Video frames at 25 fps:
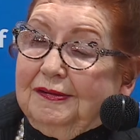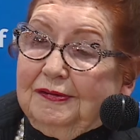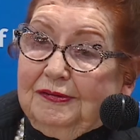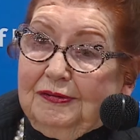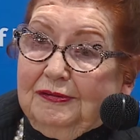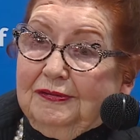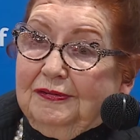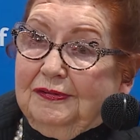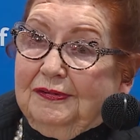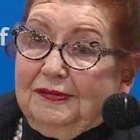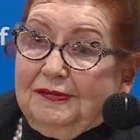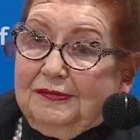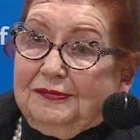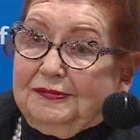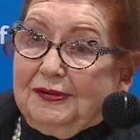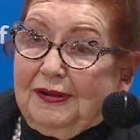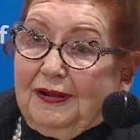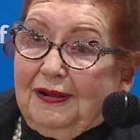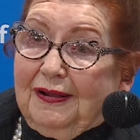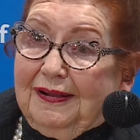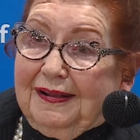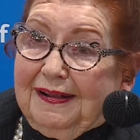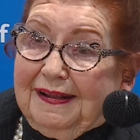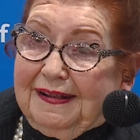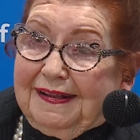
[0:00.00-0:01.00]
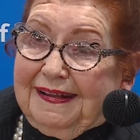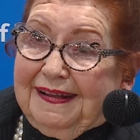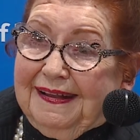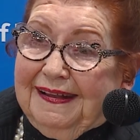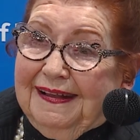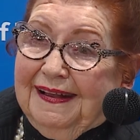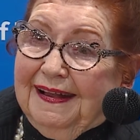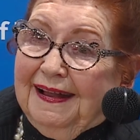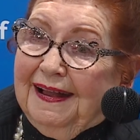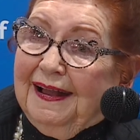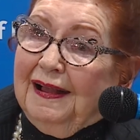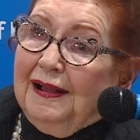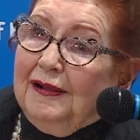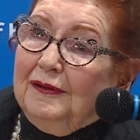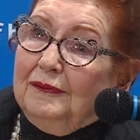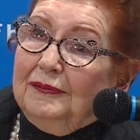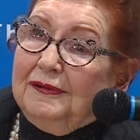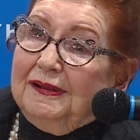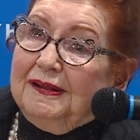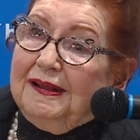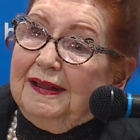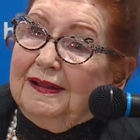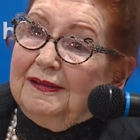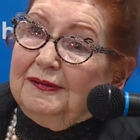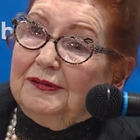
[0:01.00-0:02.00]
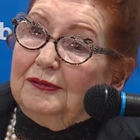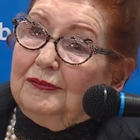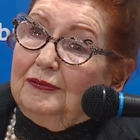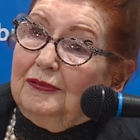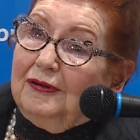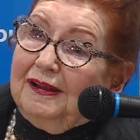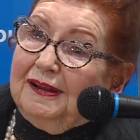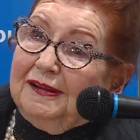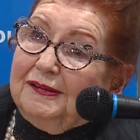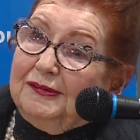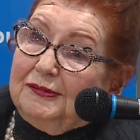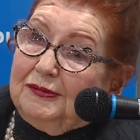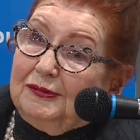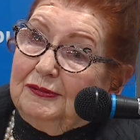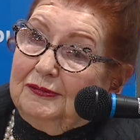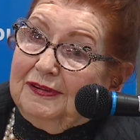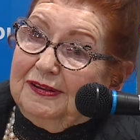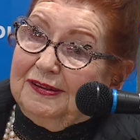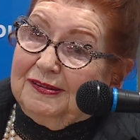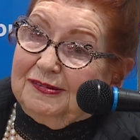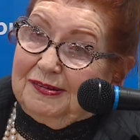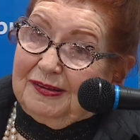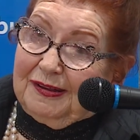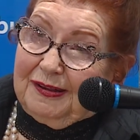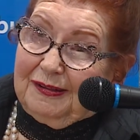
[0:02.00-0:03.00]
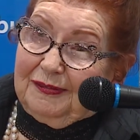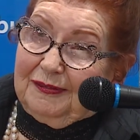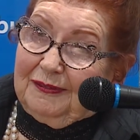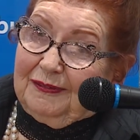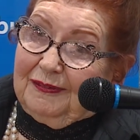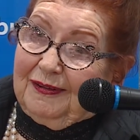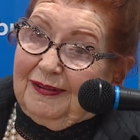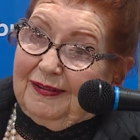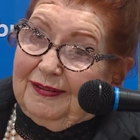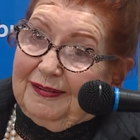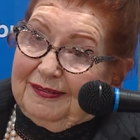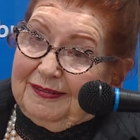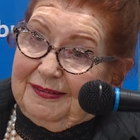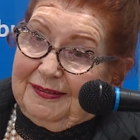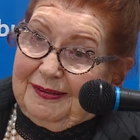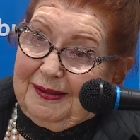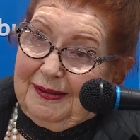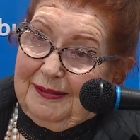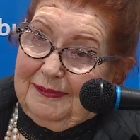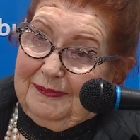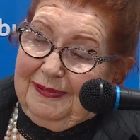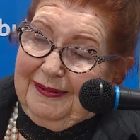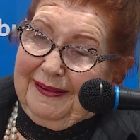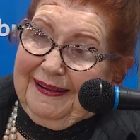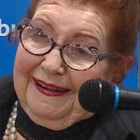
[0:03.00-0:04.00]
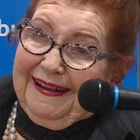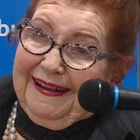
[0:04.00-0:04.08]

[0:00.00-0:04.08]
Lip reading: couldn't talk. We had to write to each other all the time.